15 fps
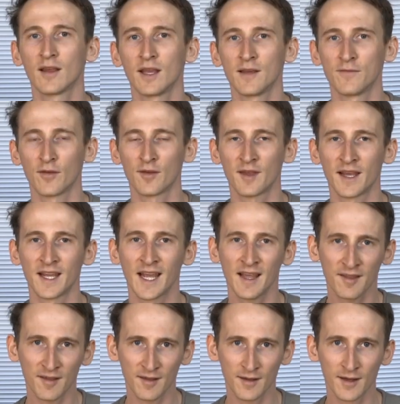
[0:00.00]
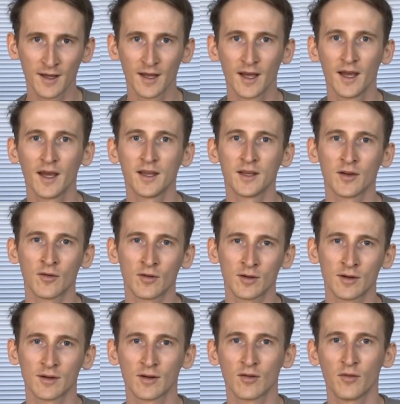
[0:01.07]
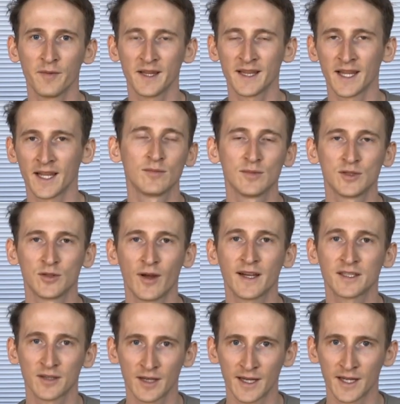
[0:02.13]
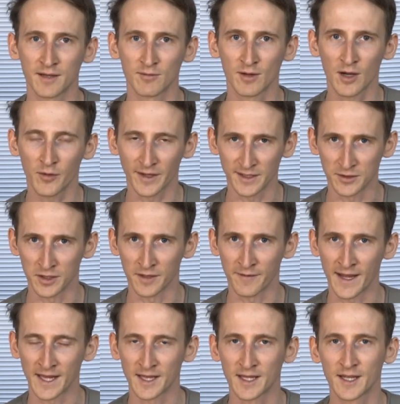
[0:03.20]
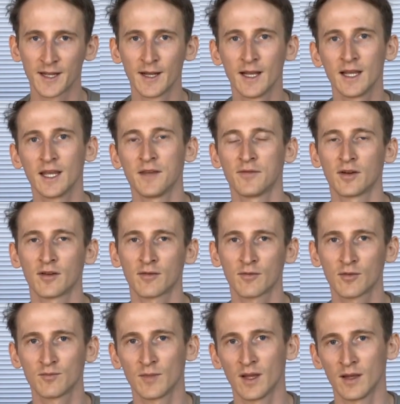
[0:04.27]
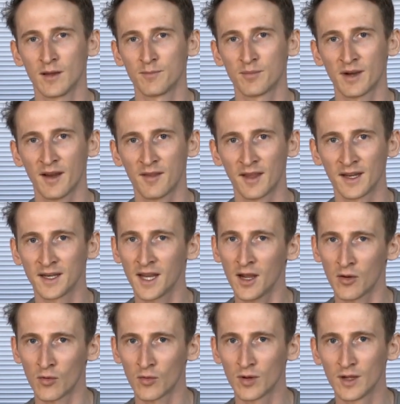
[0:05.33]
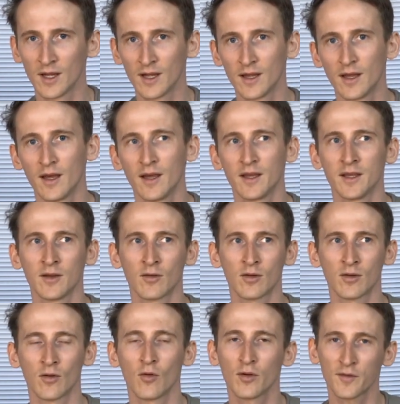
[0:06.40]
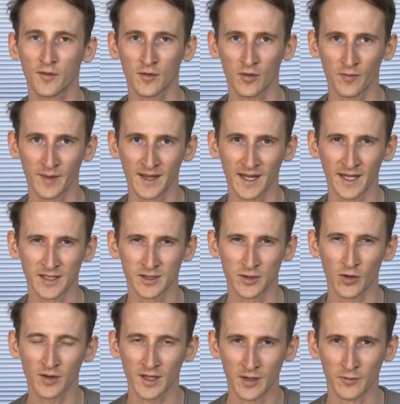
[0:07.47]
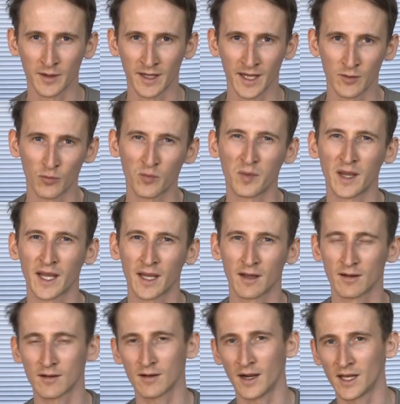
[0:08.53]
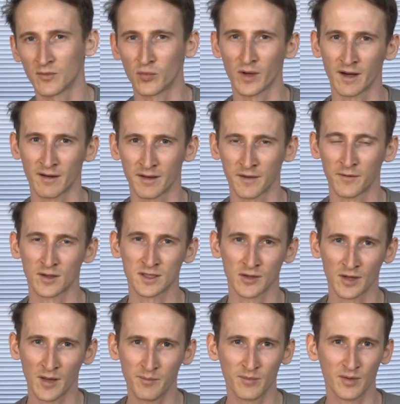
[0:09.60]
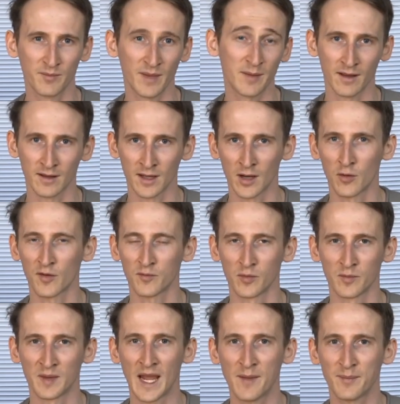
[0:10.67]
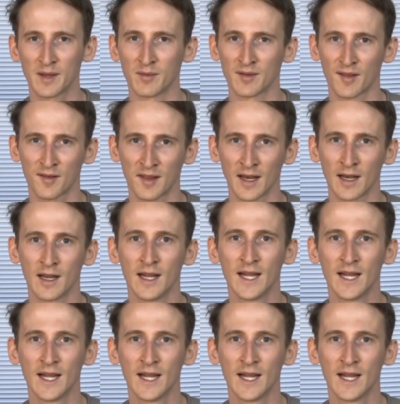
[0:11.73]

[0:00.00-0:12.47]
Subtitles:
If you say yes, you're committing to actually going to the event. If you're pressing no, you're also committing to not going. It would be kind of weird if you showed up. Maybe the host would be happy, but still.